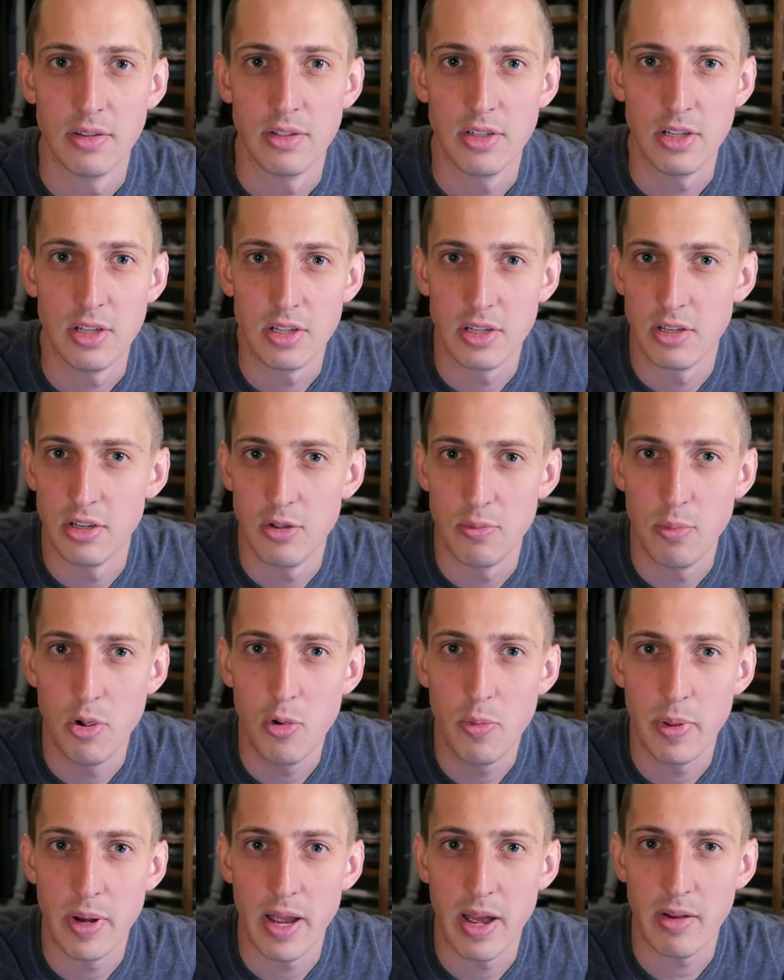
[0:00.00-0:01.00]
Do you
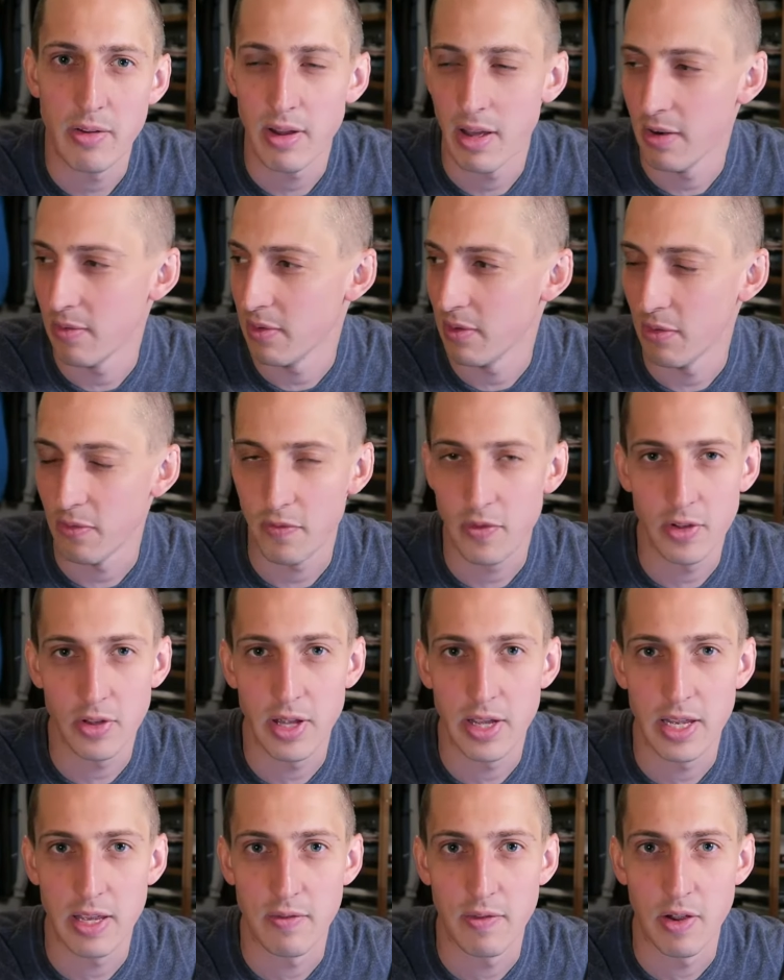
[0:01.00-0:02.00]
poop it out? I don't feel
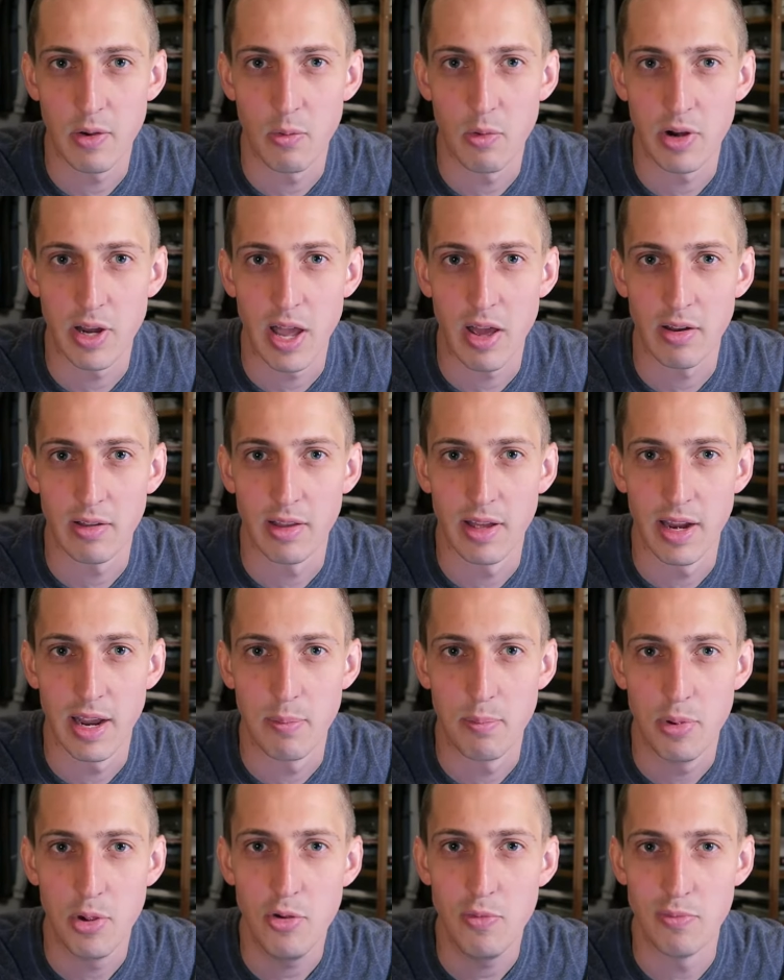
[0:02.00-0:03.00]
like if I work out a lot,
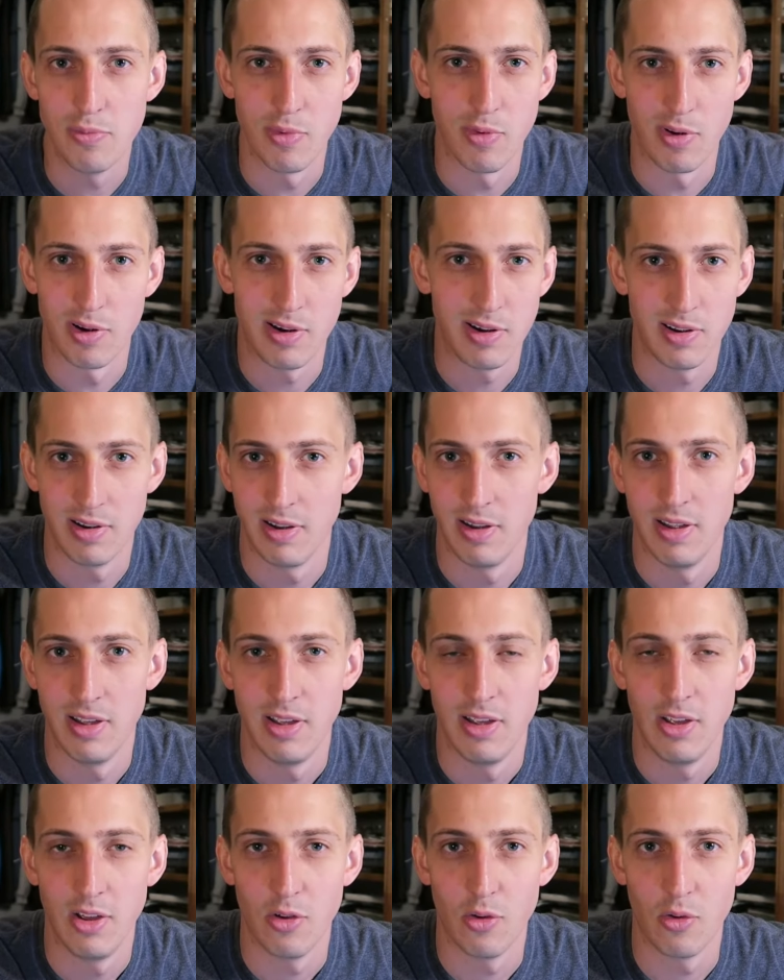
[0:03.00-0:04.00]
I poop more,
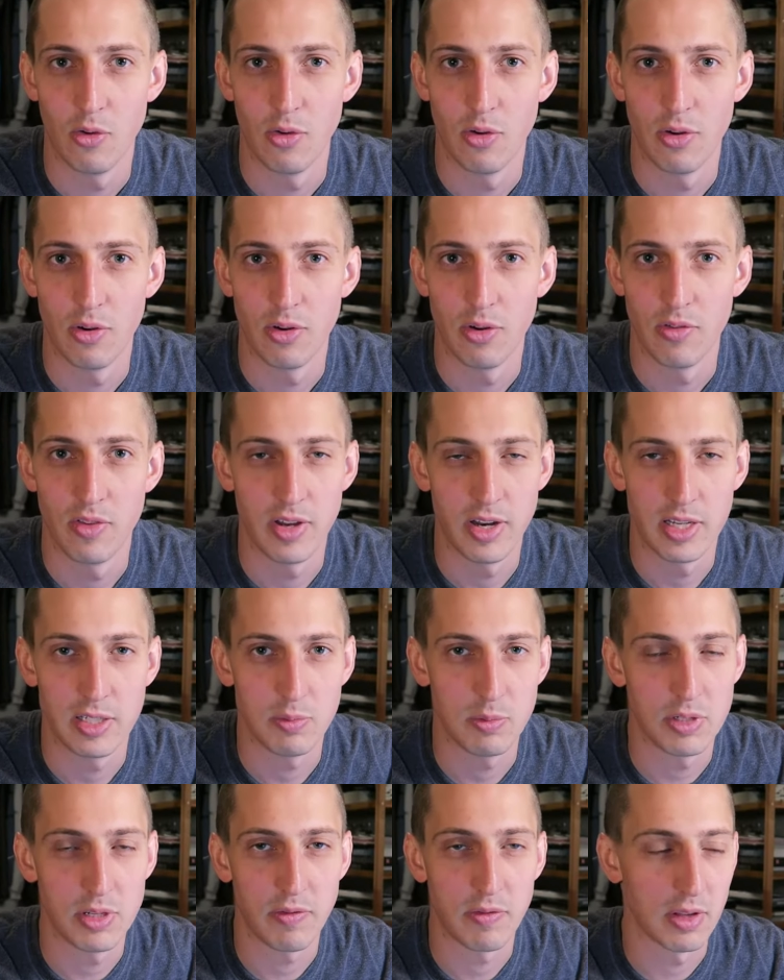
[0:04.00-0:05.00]
or that I
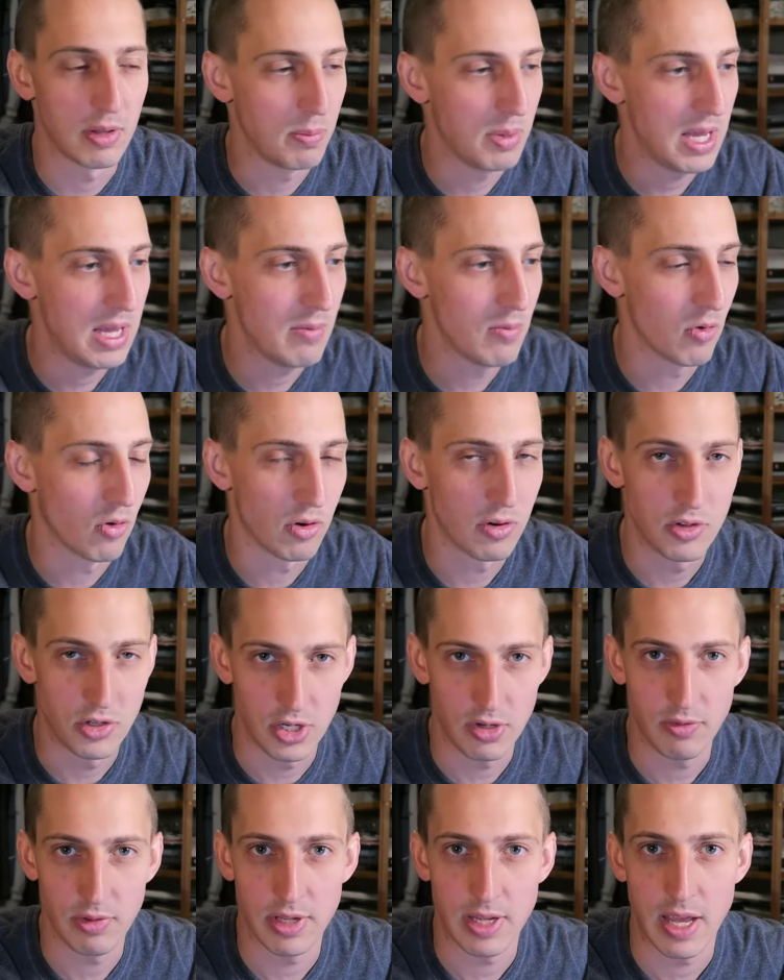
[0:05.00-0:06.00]
specifically pee more.
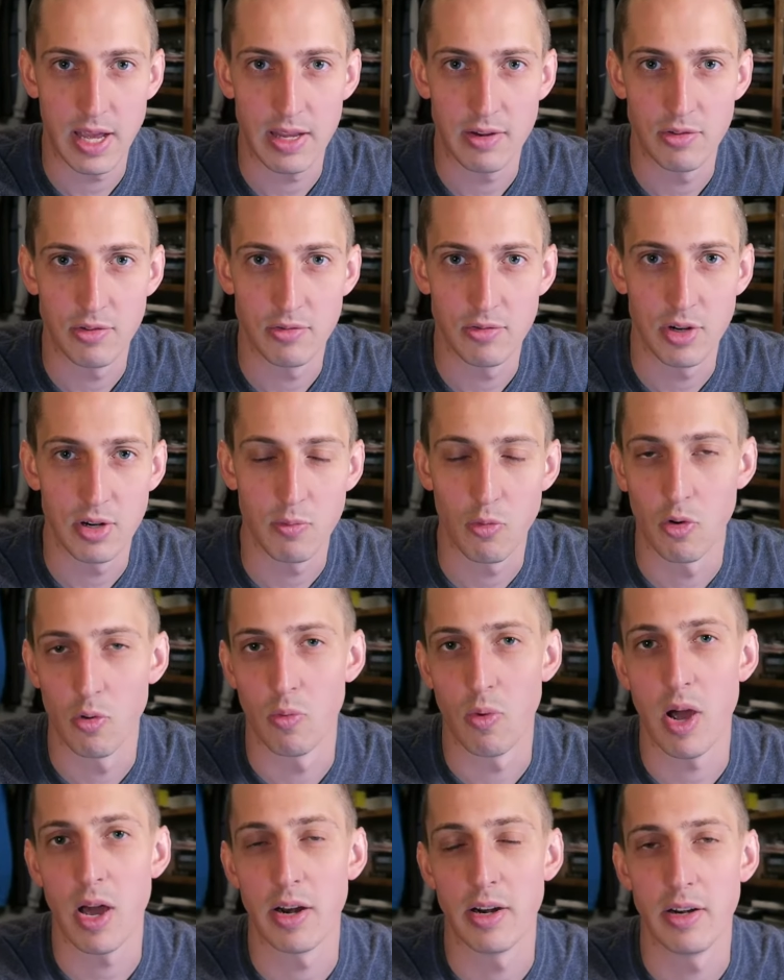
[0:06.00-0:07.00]
Generally, I drink more
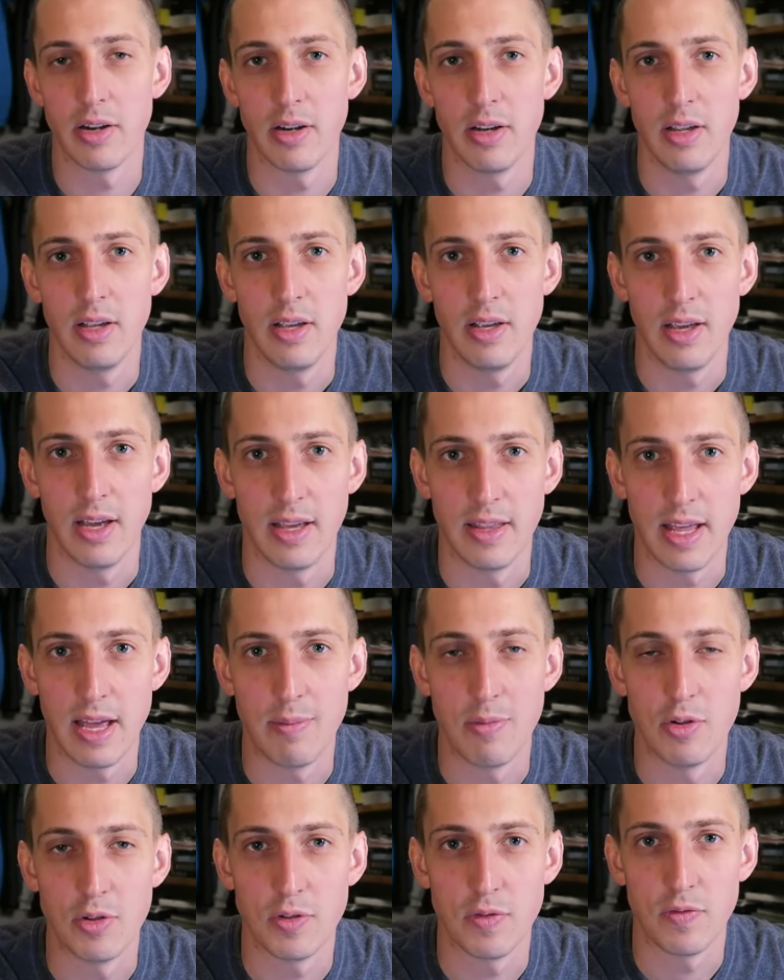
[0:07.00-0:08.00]
water, and
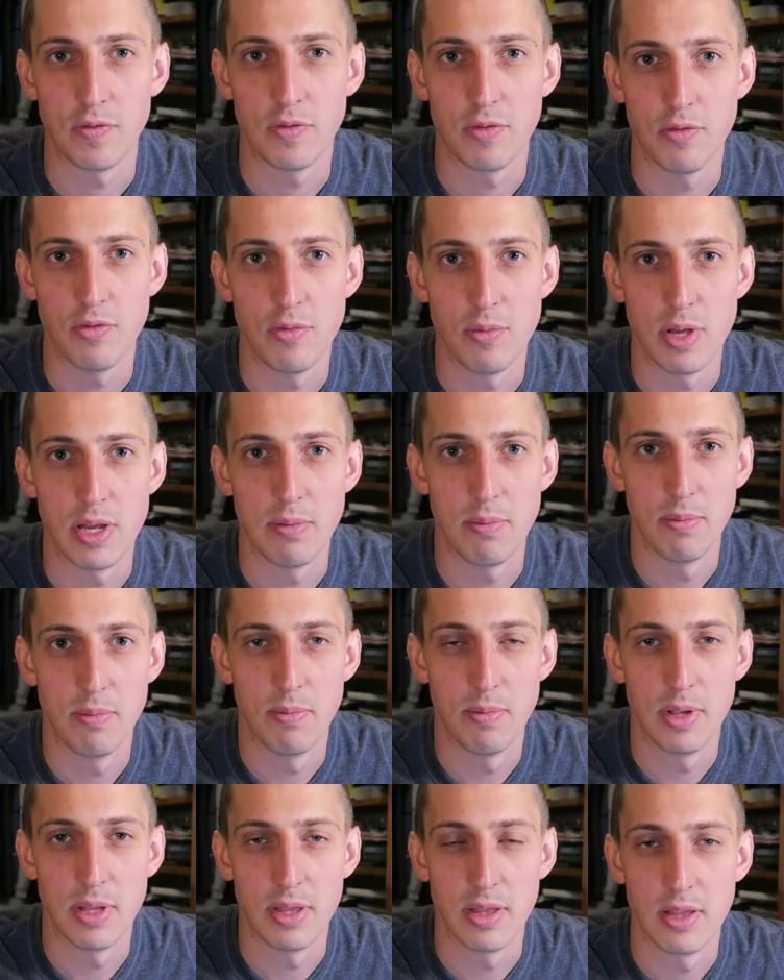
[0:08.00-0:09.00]
that moves through me,
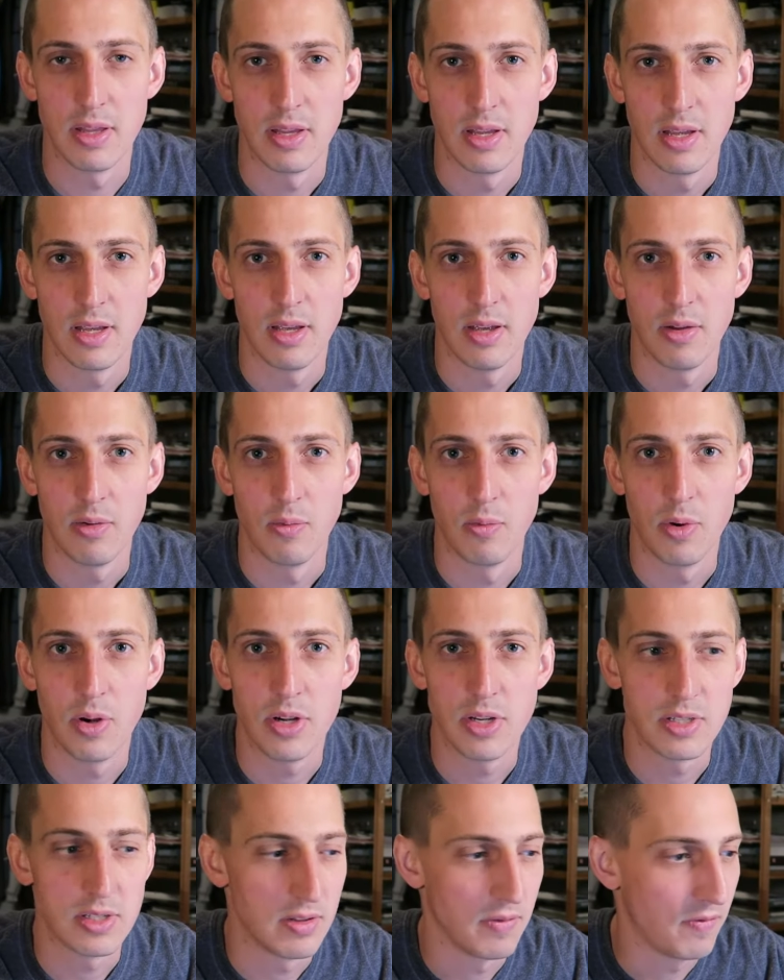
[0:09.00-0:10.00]
but
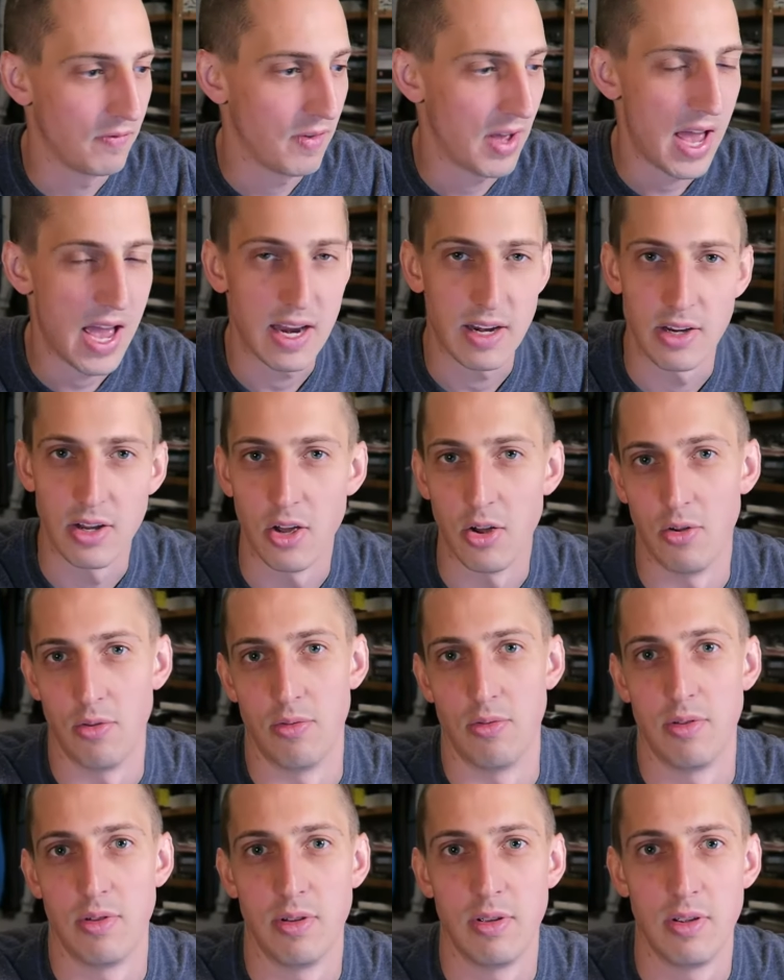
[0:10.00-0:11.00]
where does the fat go?